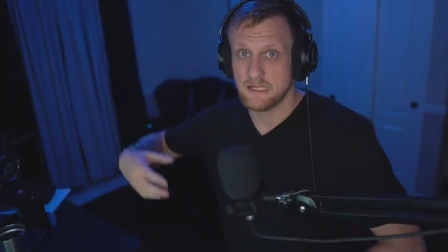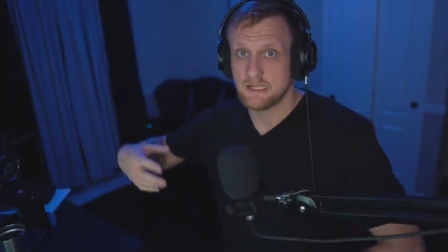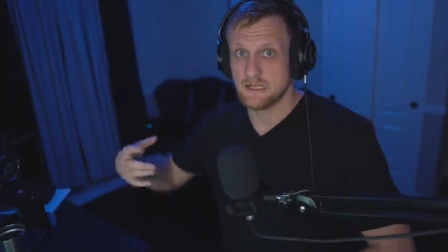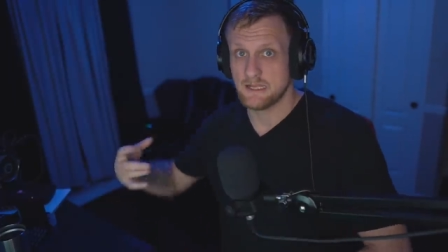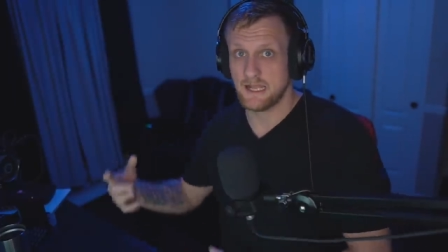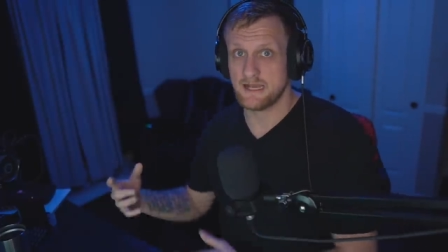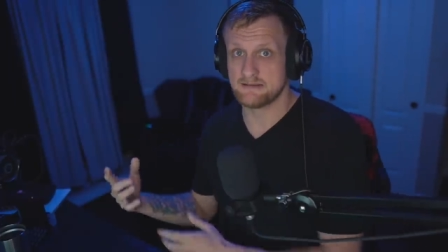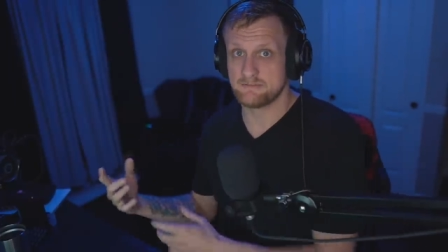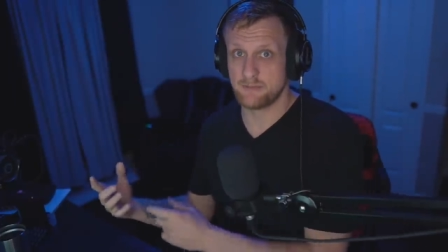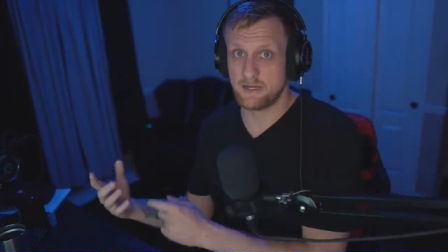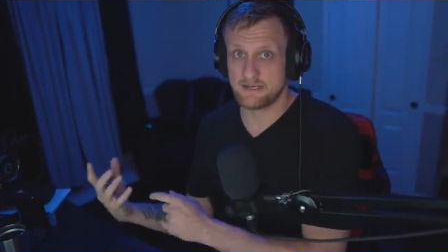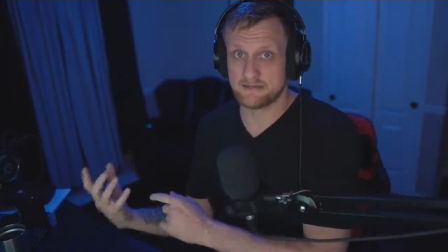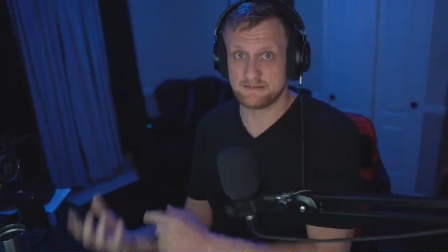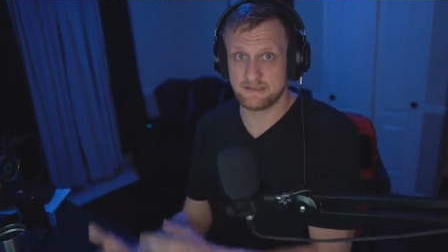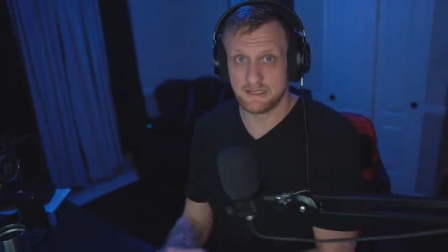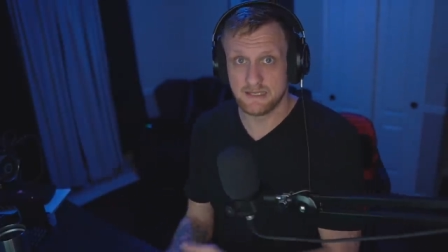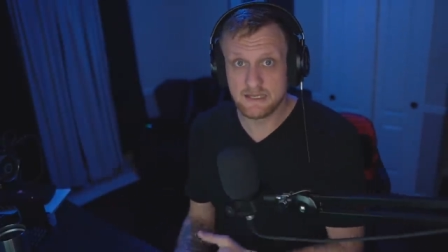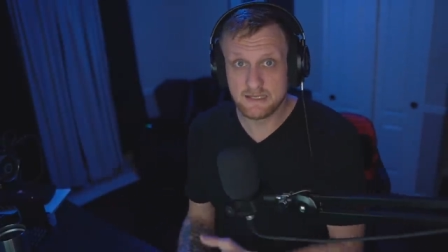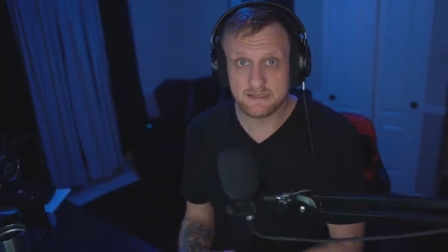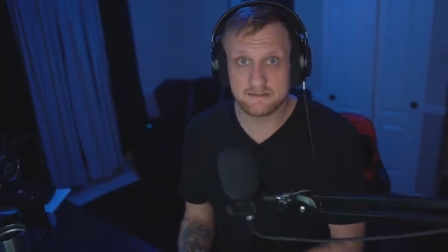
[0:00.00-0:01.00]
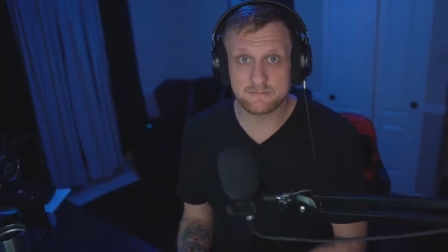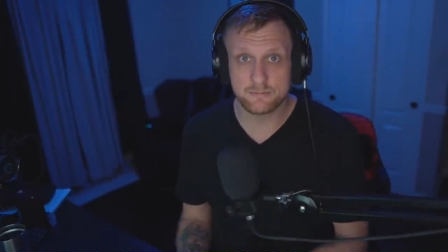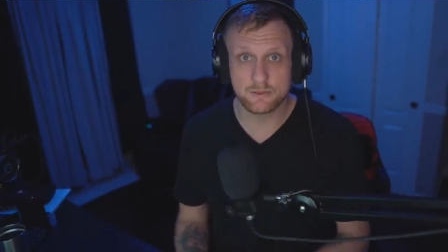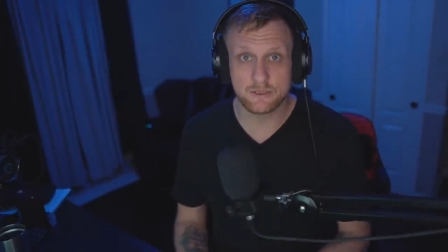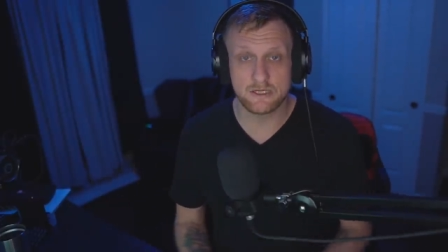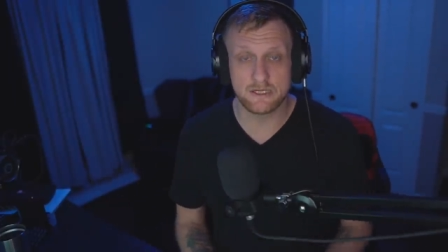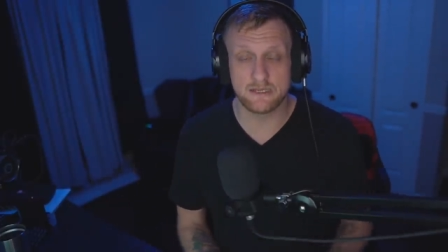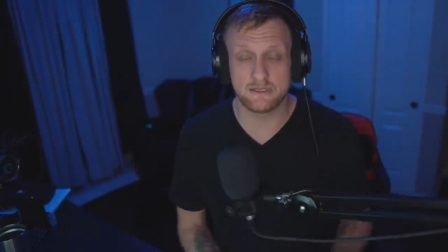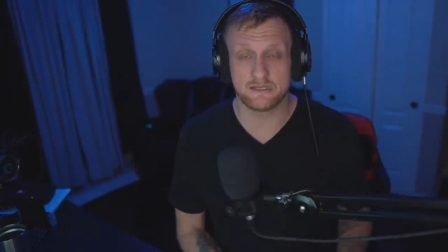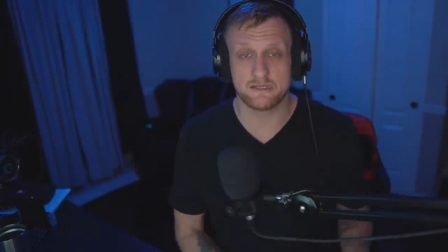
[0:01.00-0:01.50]
LastPass is
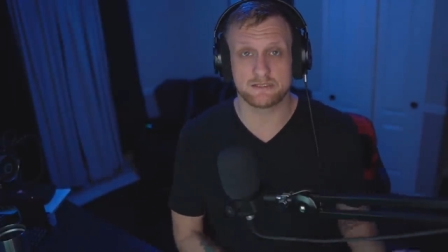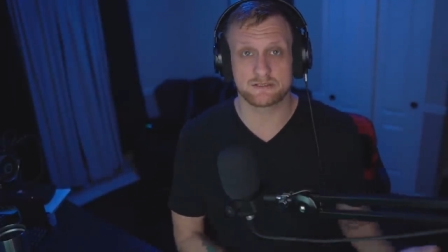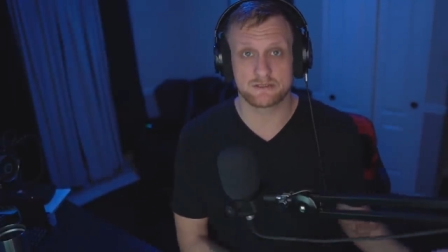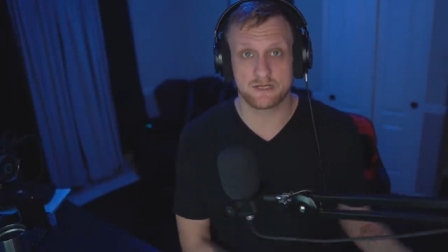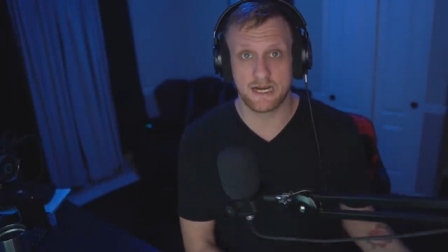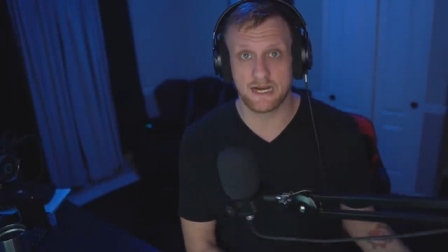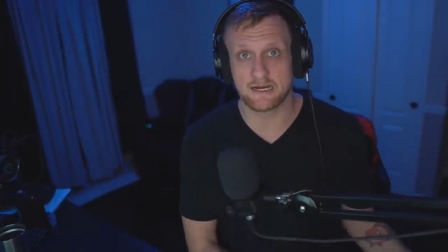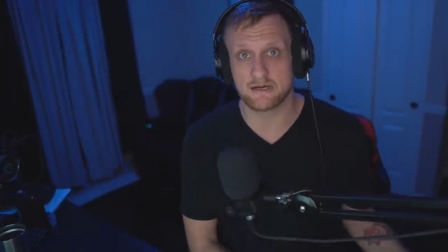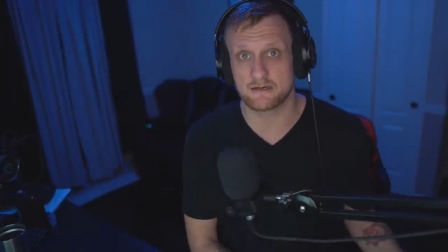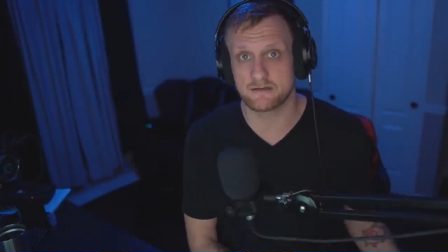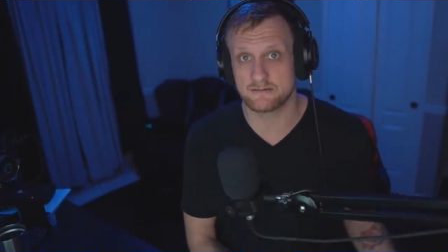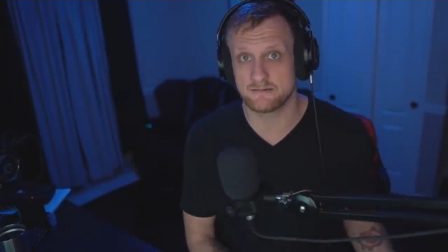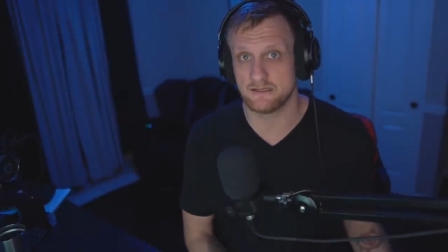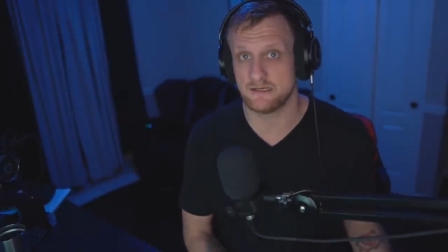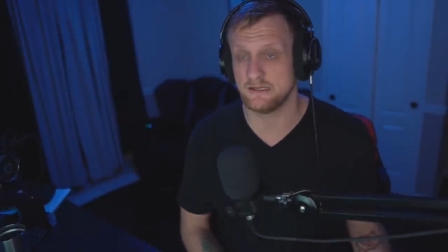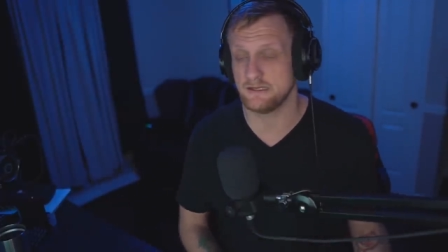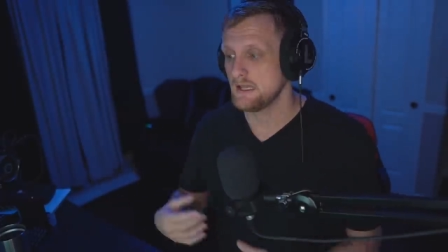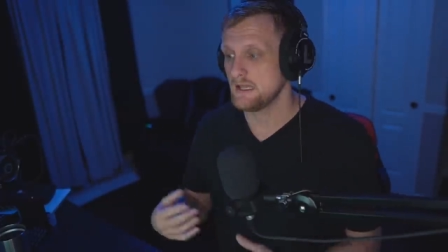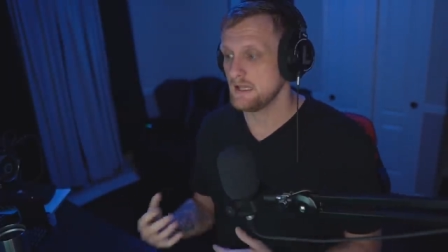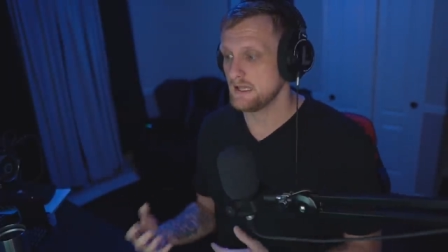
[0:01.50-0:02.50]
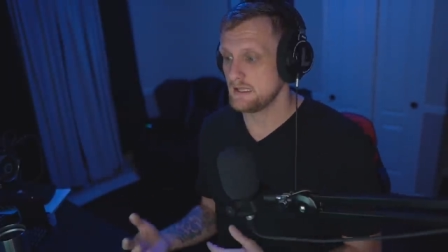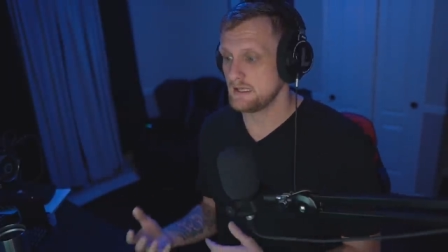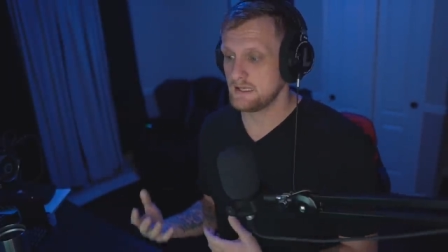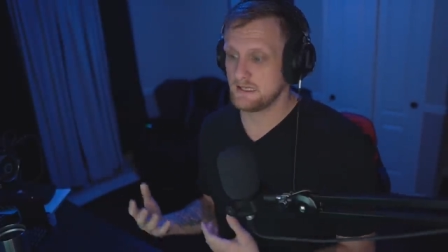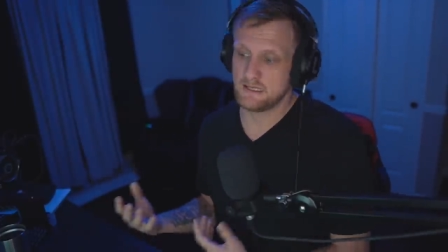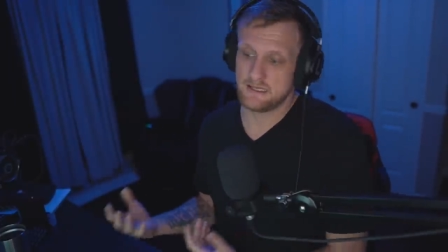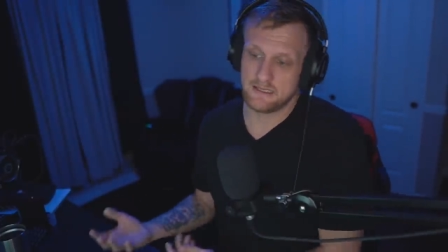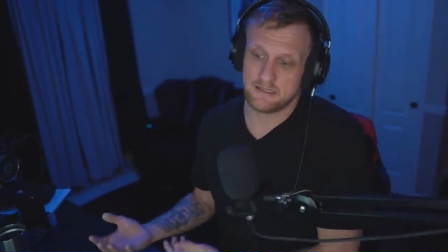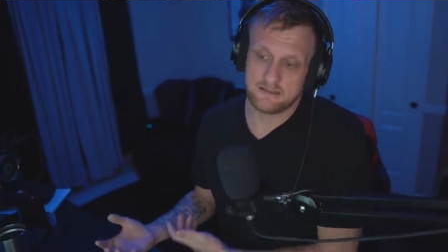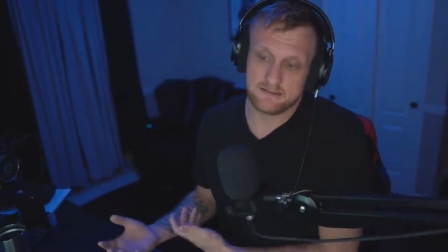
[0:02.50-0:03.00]
putting these trackers in, in
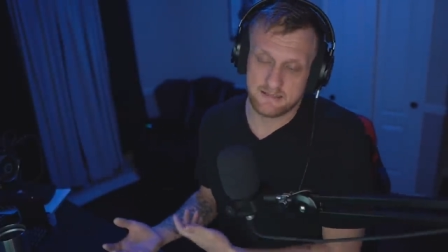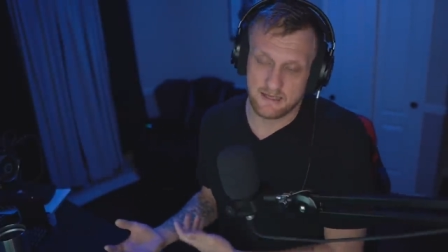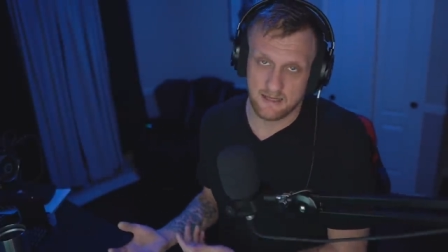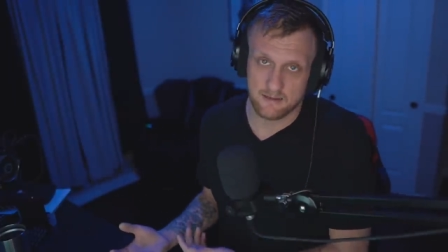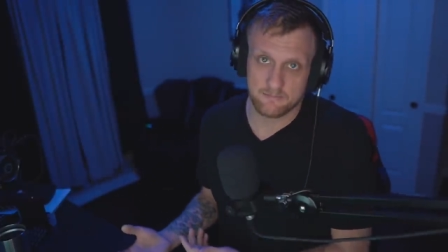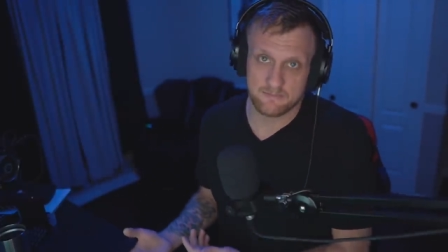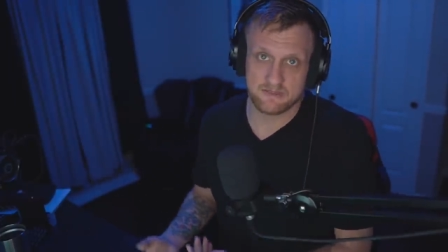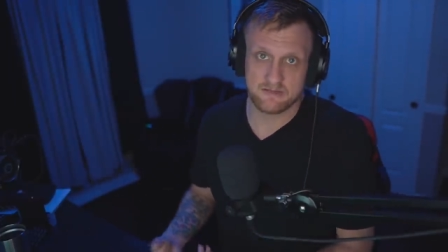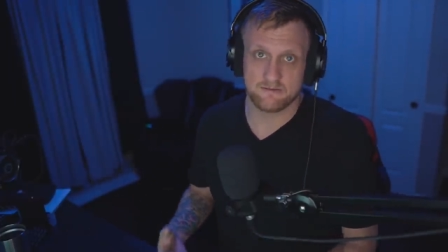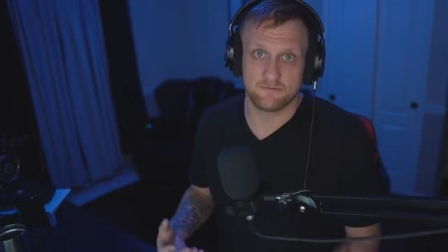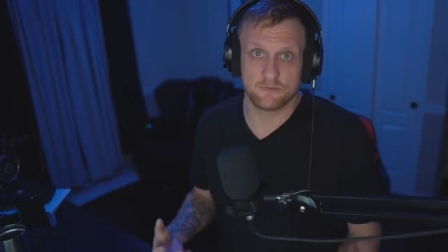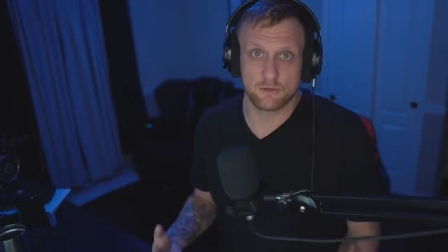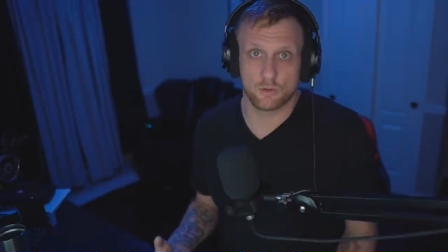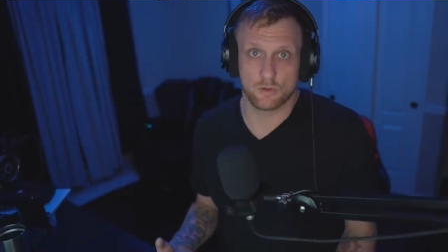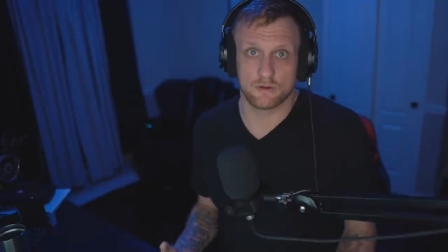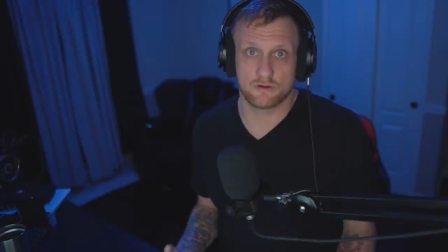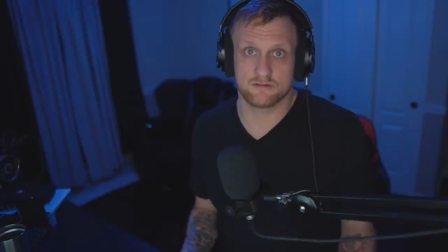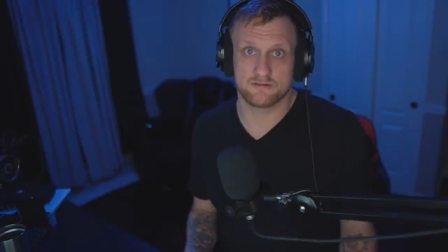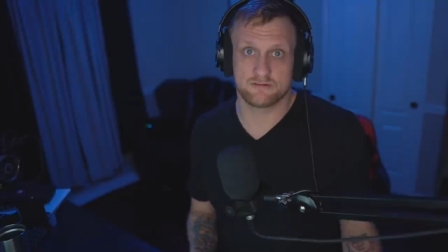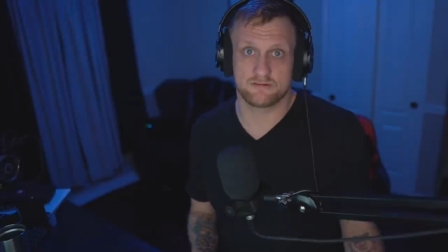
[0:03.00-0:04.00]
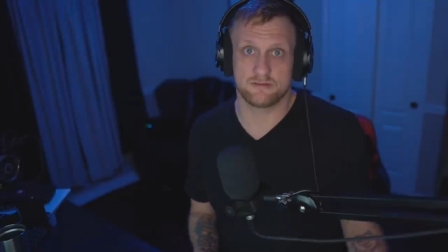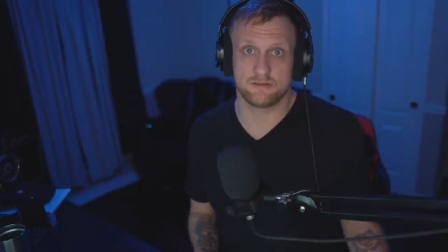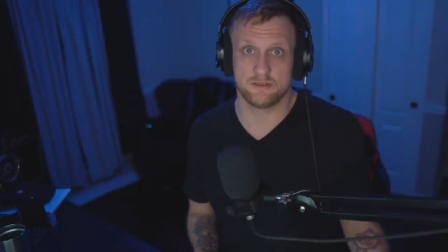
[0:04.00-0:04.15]
an attempt, of course,